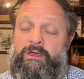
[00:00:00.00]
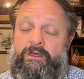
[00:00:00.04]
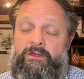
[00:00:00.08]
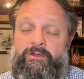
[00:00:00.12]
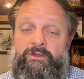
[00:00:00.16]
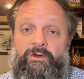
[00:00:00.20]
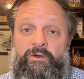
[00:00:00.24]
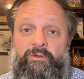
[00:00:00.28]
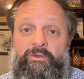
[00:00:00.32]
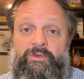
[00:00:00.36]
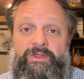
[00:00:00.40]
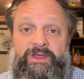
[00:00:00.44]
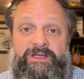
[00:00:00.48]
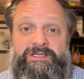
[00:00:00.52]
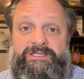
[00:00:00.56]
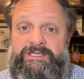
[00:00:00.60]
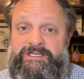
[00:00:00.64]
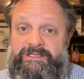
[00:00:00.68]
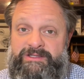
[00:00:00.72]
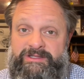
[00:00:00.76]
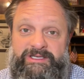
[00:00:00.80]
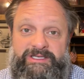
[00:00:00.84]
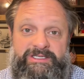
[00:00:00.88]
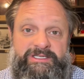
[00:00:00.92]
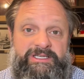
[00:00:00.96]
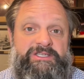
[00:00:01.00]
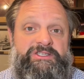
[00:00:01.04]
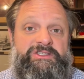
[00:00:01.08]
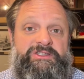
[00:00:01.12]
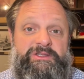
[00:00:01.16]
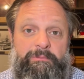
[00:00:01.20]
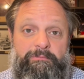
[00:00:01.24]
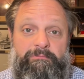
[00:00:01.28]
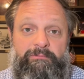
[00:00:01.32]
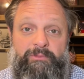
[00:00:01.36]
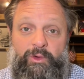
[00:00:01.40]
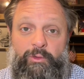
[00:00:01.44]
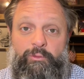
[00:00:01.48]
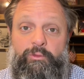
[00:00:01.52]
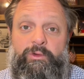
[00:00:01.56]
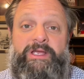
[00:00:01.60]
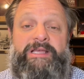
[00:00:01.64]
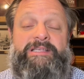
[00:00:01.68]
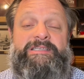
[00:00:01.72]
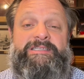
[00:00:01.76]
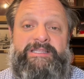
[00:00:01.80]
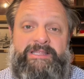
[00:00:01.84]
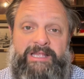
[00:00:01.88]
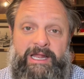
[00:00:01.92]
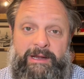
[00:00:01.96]
So this is the
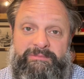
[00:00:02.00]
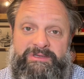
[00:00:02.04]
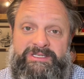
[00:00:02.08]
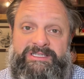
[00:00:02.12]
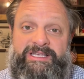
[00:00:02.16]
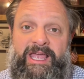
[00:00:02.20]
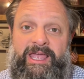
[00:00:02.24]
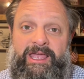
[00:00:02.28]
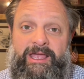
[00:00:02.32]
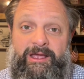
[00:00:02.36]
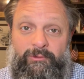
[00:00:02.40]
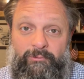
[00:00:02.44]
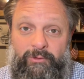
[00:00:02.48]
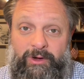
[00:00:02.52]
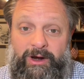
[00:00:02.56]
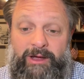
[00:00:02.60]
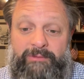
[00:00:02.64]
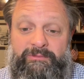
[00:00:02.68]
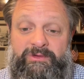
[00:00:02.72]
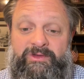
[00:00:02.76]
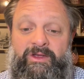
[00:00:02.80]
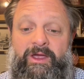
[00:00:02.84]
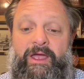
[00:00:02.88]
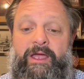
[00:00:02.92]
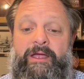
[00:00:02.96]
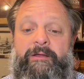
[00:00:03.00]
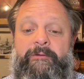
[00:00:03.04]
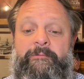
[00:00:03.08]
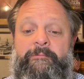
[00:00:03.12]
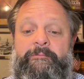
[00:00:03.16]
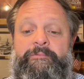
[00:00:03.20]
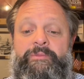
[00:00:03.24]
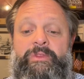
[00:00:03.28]
reason that I'm saying what I'm saying.